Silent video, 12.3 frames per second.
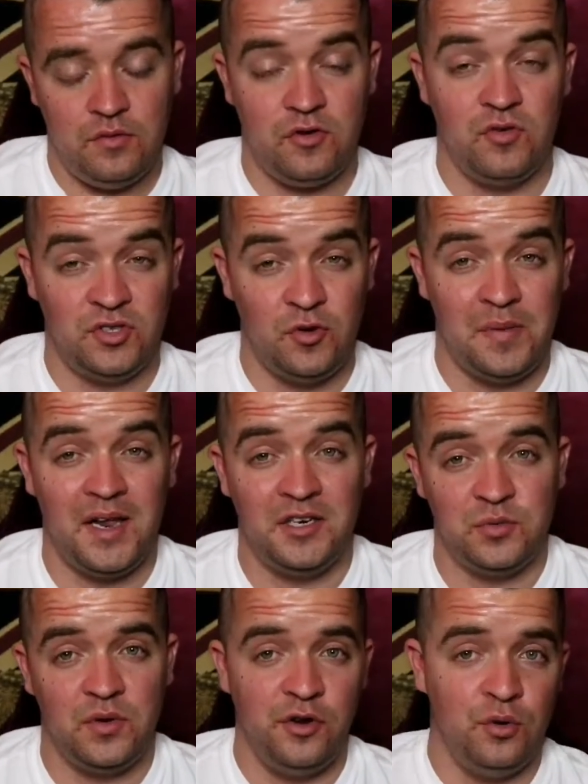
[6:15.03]
Crystal
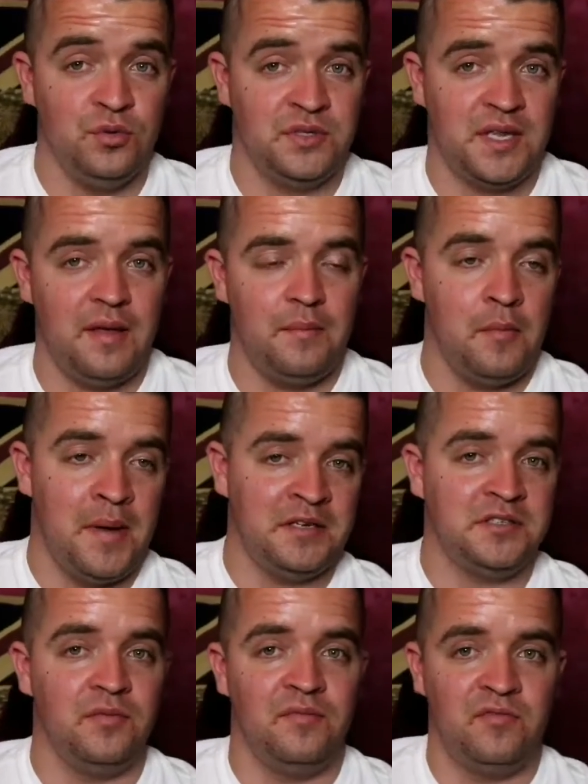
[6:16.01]
Palace will use that
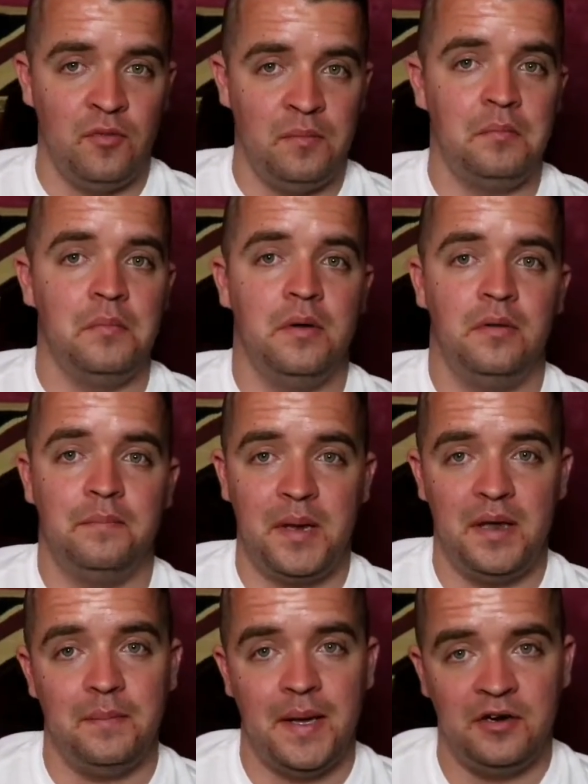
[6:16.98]
momentum from
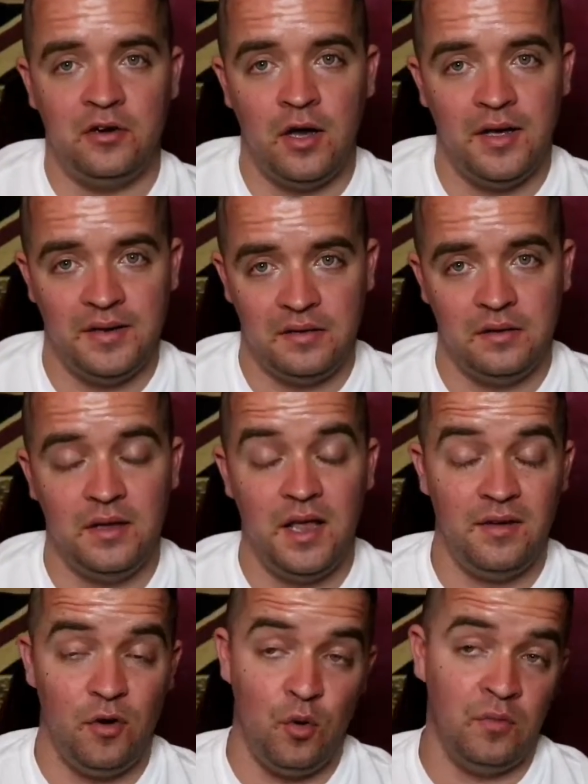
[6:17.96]
beating Man United,
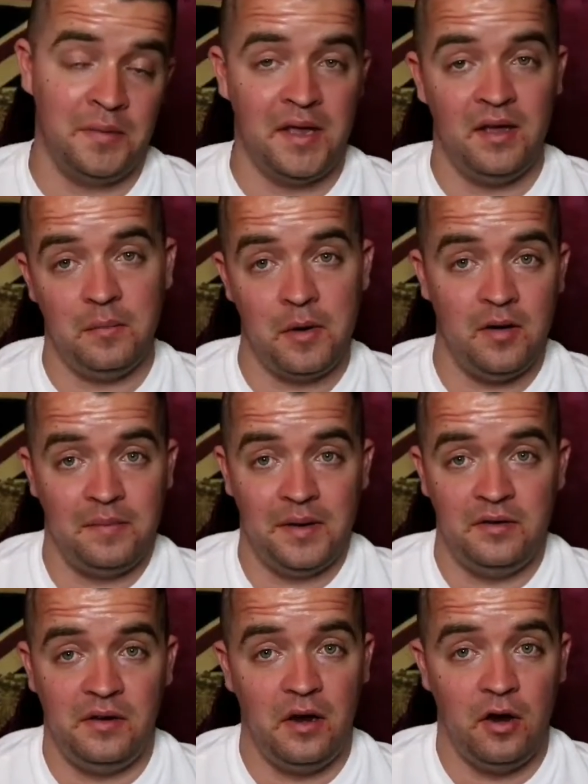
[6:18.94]
albeit it might have
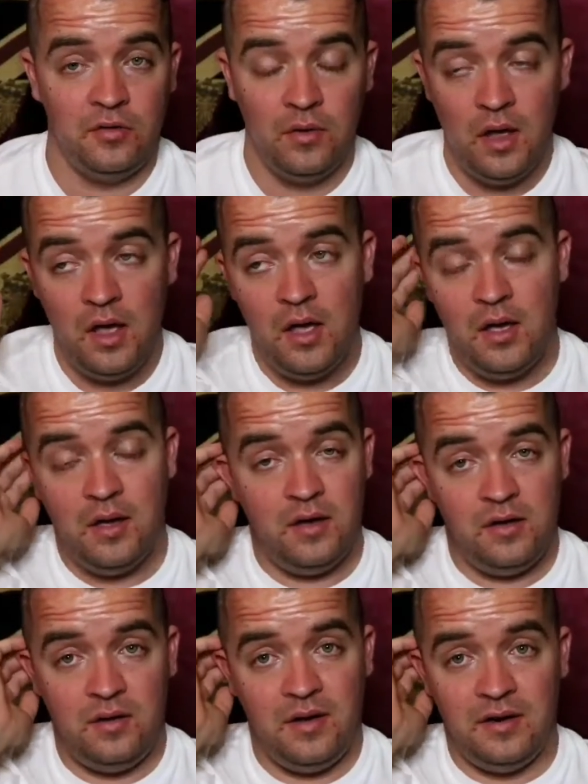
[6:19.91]
been, you know,
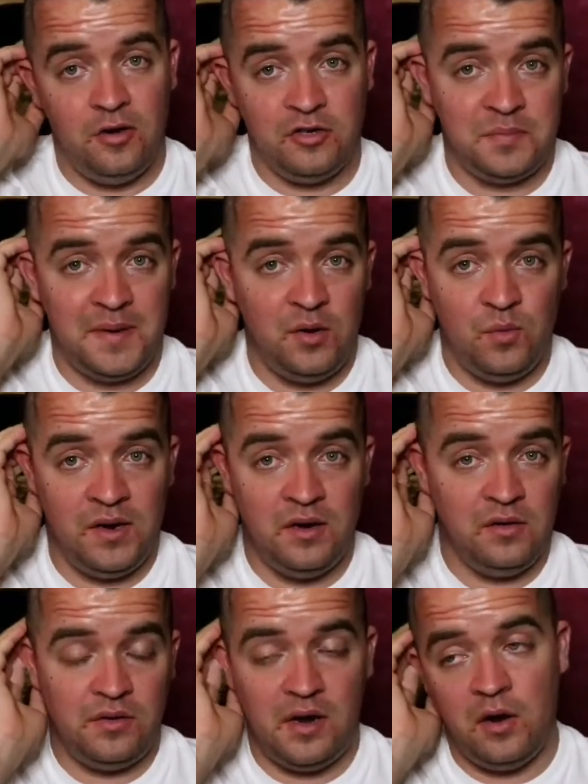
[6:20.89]
a last minute
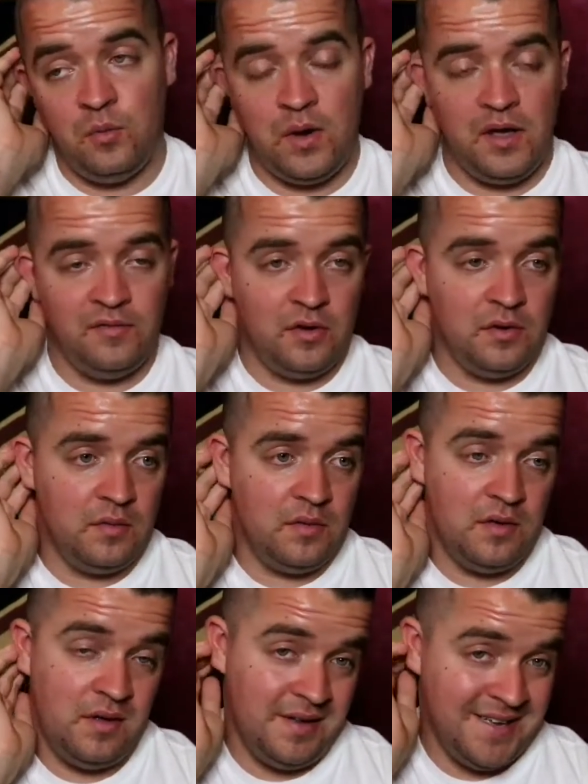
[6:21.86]
winner, you know, whatever.
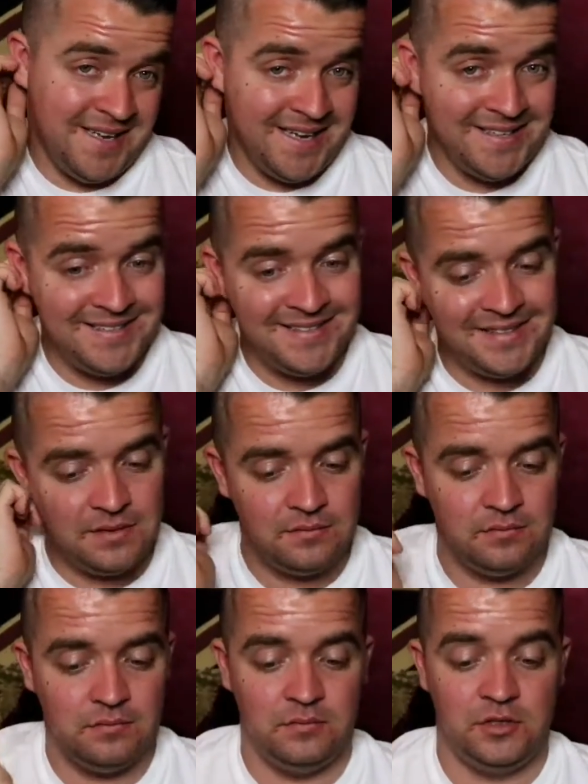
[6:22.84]
And
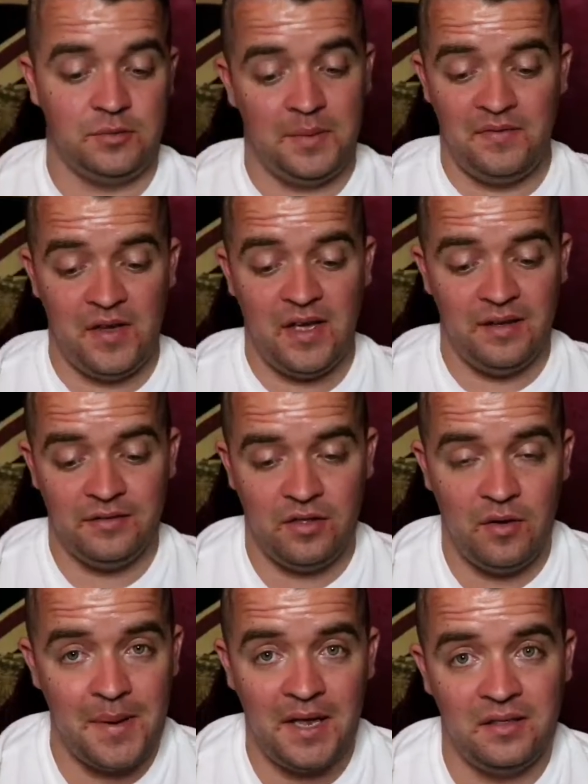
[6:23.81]
to be fair,
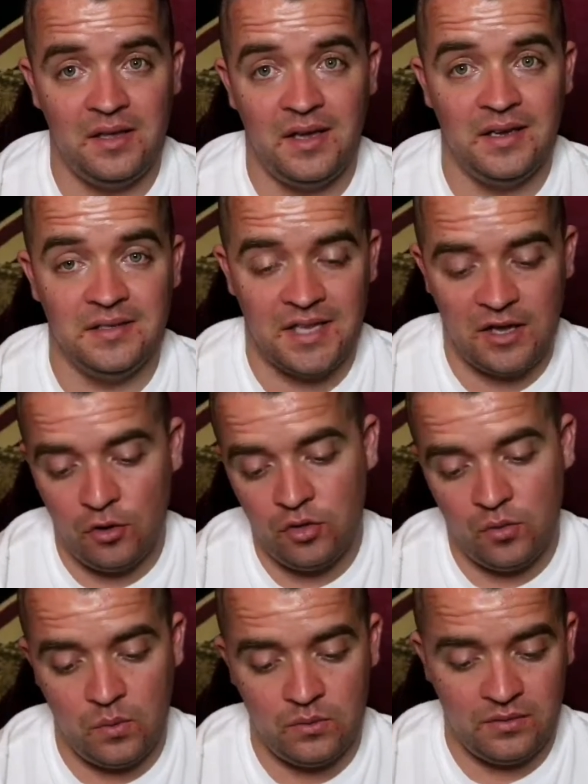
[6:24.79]
the main thing is they got
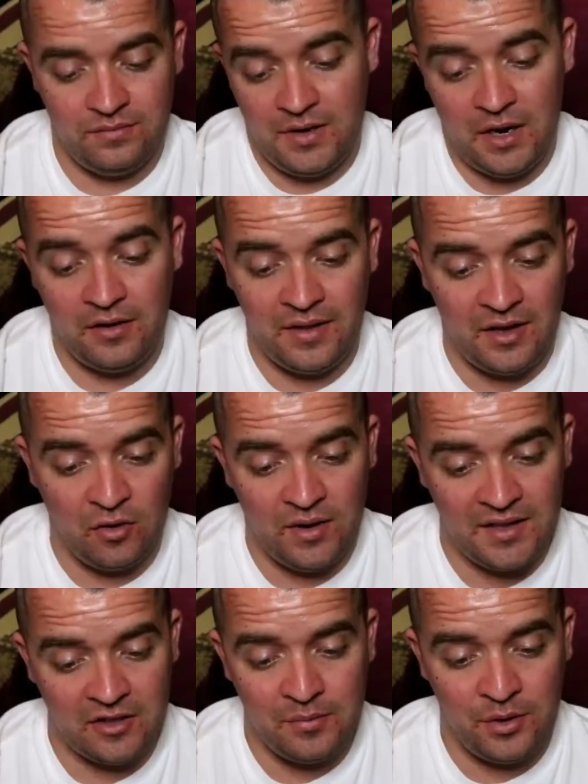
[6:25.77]
they got
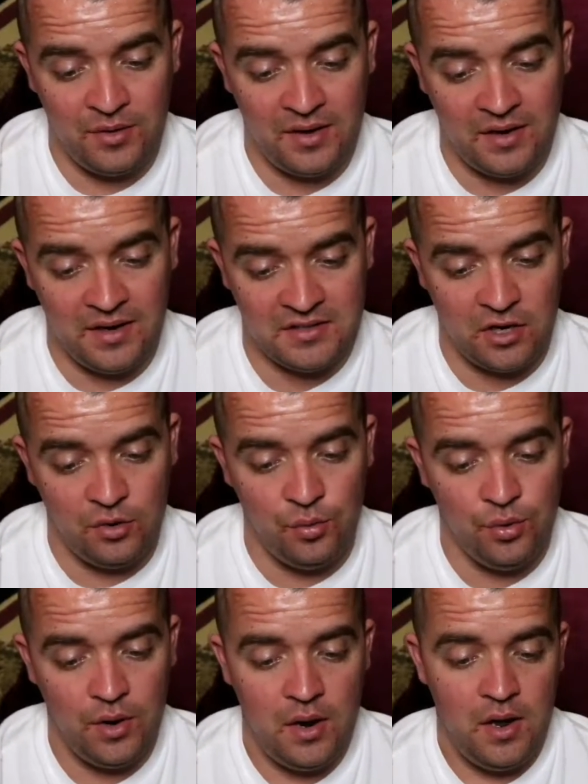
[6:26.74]
that W, didn't they? So